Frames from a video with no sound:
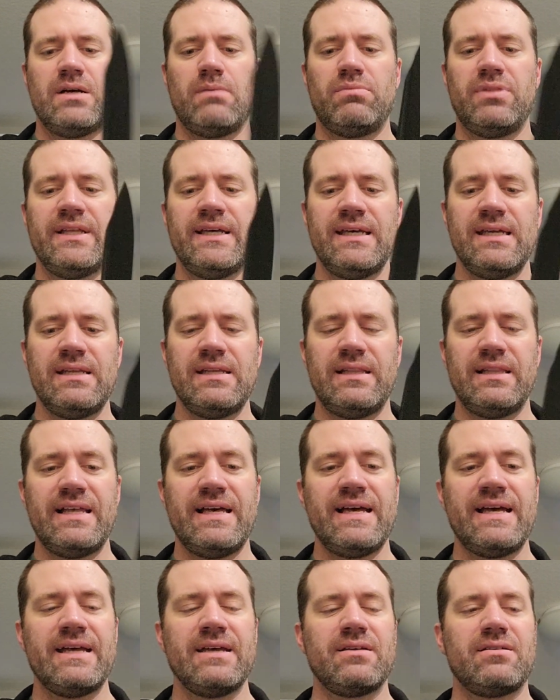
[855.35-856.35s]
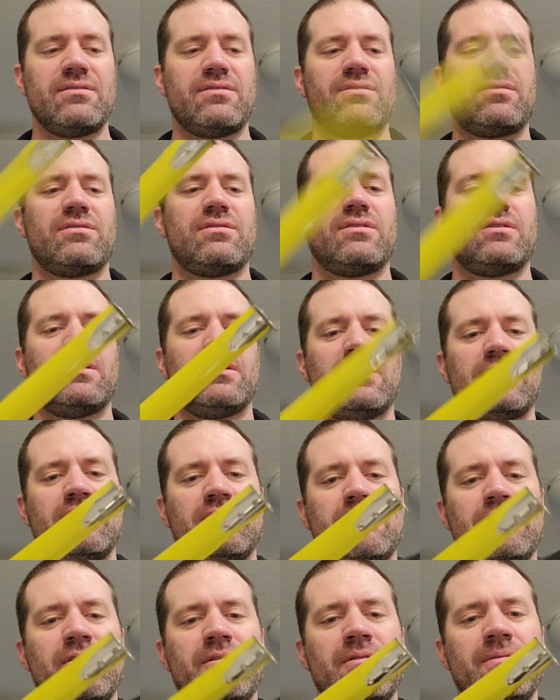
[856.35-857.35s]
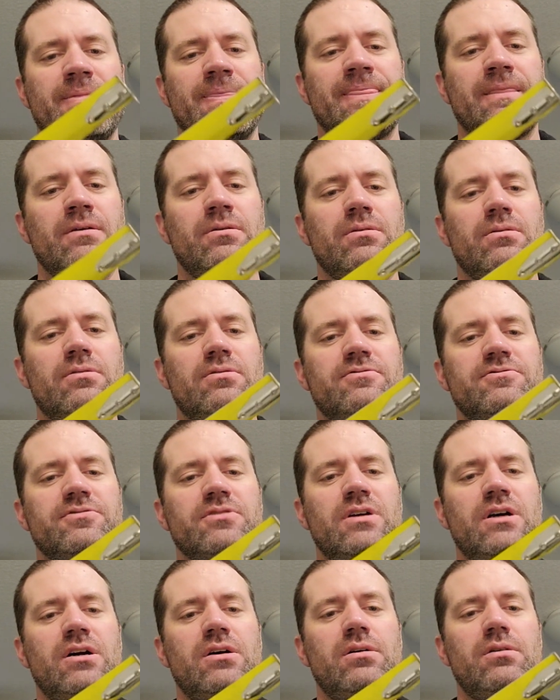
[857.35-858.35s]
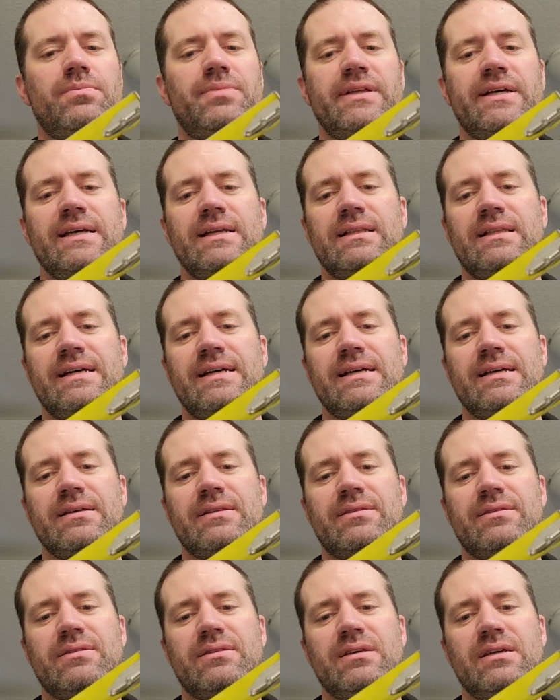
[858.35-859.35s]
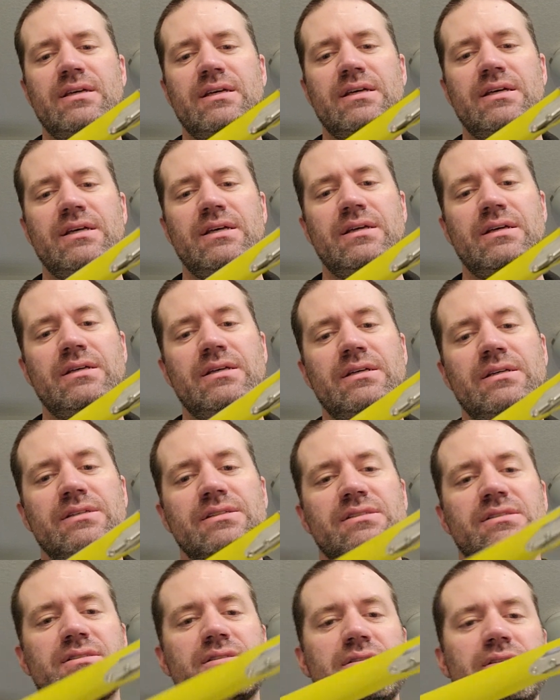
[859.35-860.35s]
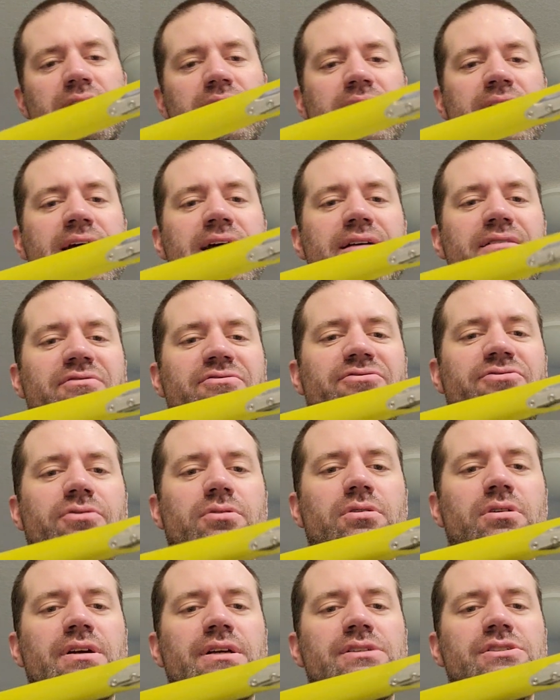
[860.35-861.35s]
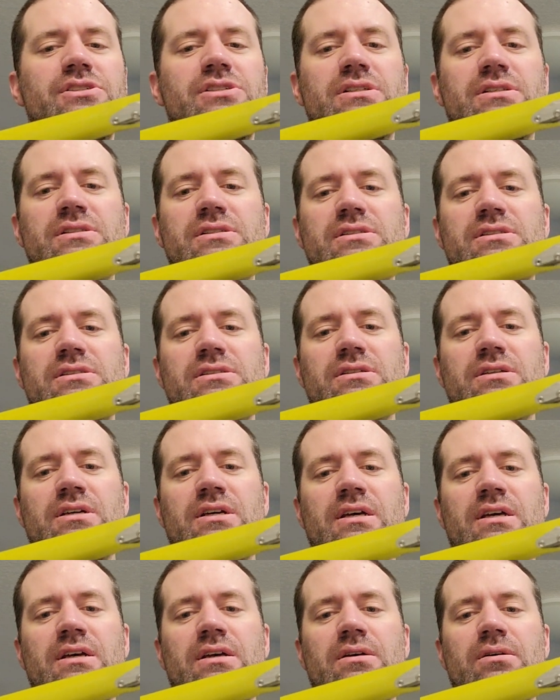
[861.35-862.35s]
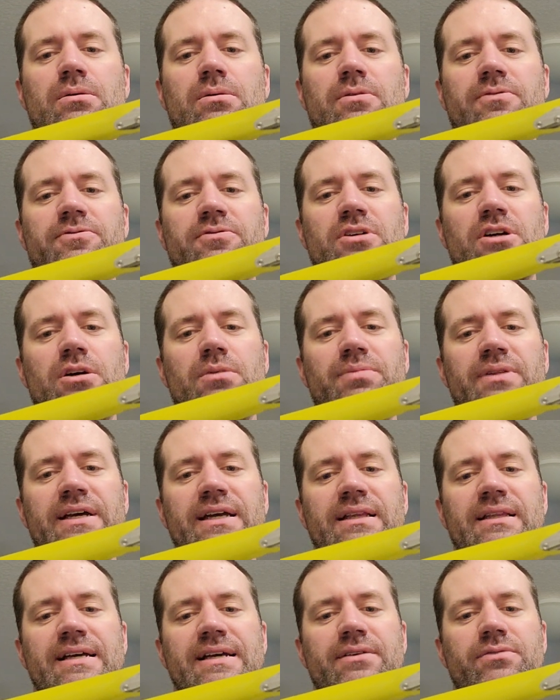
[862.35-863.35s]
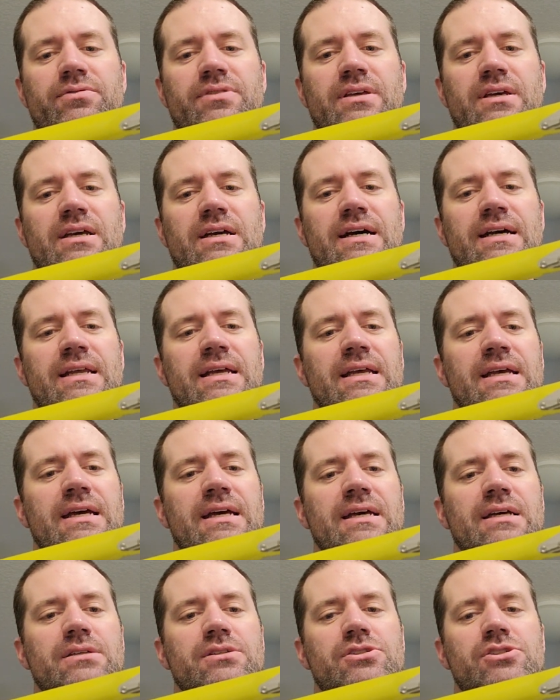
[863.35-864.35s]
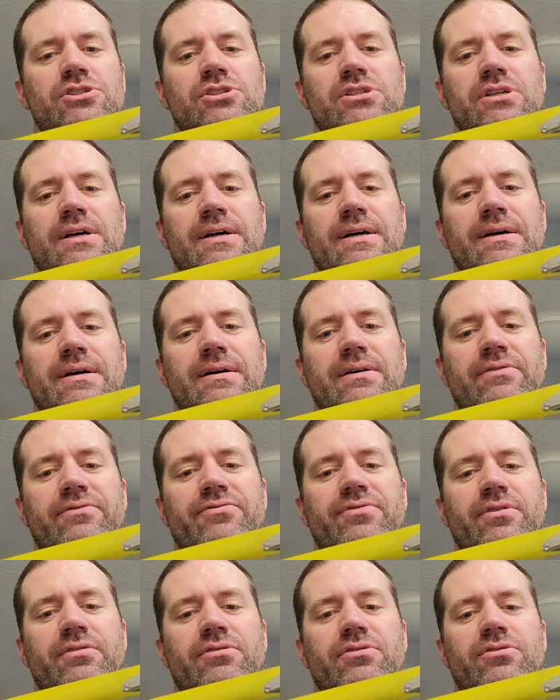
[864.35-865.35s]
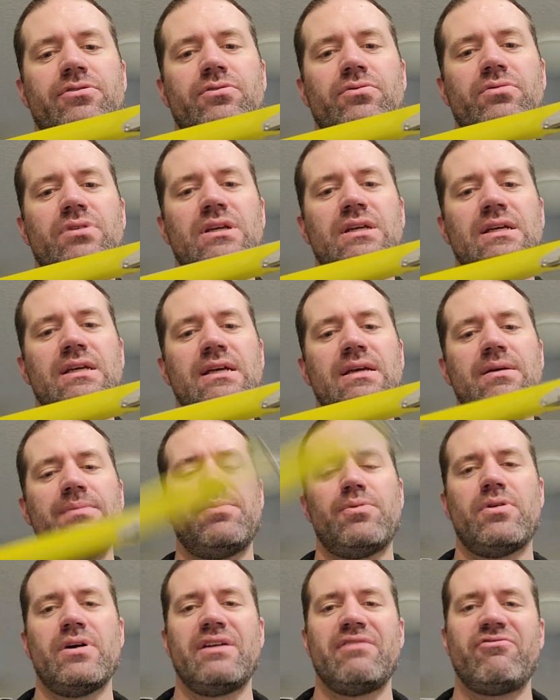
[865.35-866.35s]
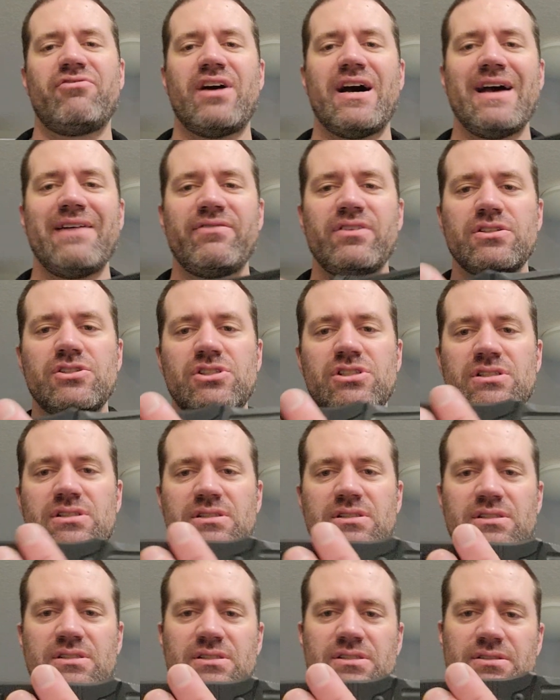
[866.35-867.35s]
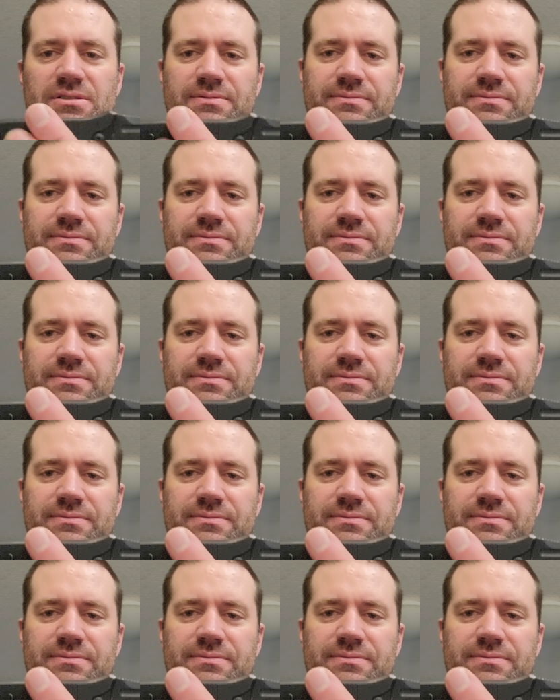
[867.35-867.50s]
Blade length, overall blade length is, look at that, 4 inches. Overall blade length with a cutting edge of 3.5 inches.